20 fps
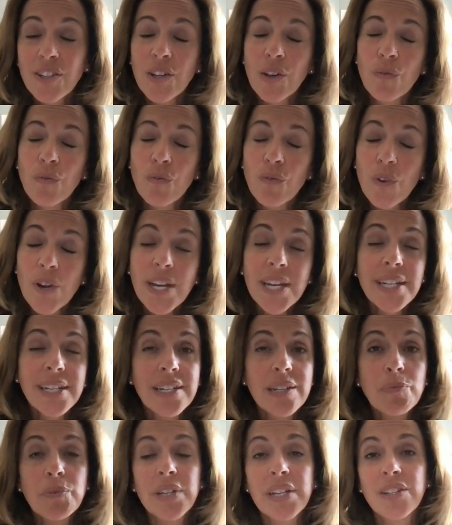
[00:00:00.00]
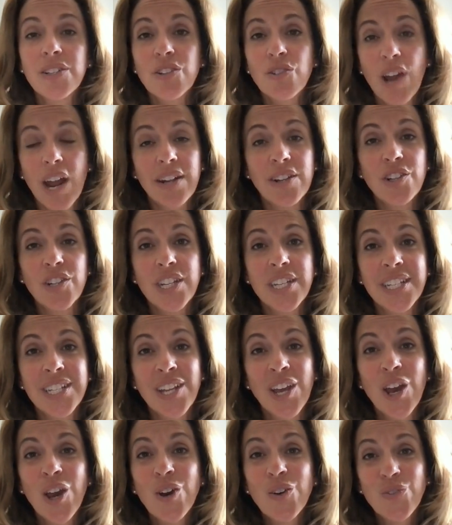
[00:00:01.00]
of free tips and strategies
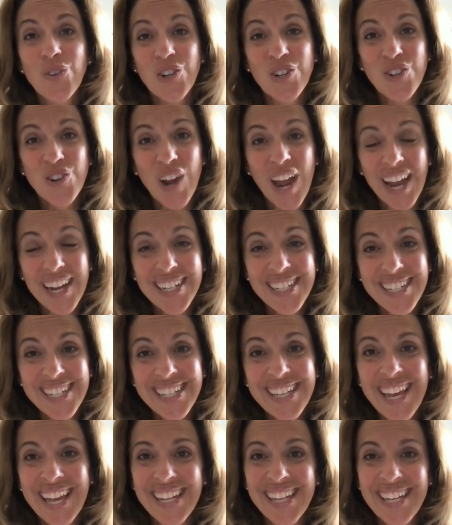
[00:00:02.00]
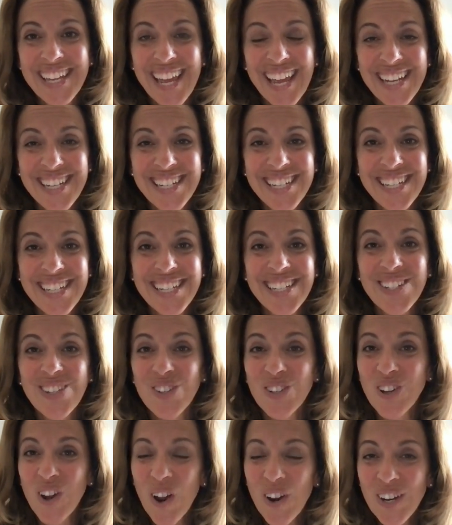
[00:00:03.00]
for attracting and engaging
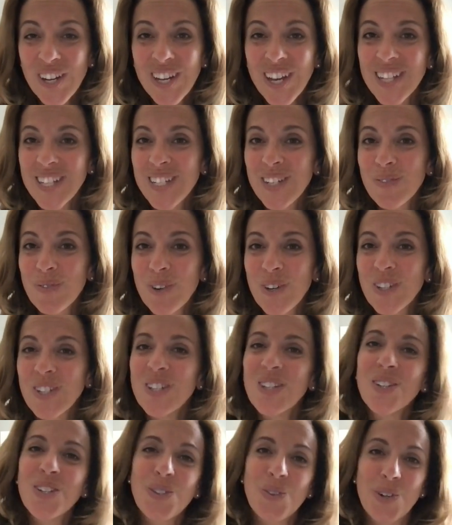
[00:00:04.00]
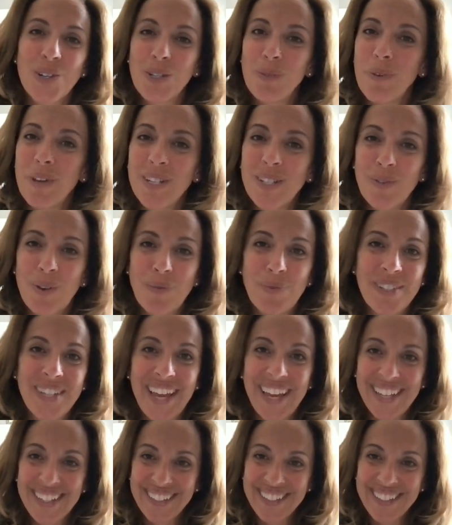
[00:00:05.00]
your target customer to your Squarespace website.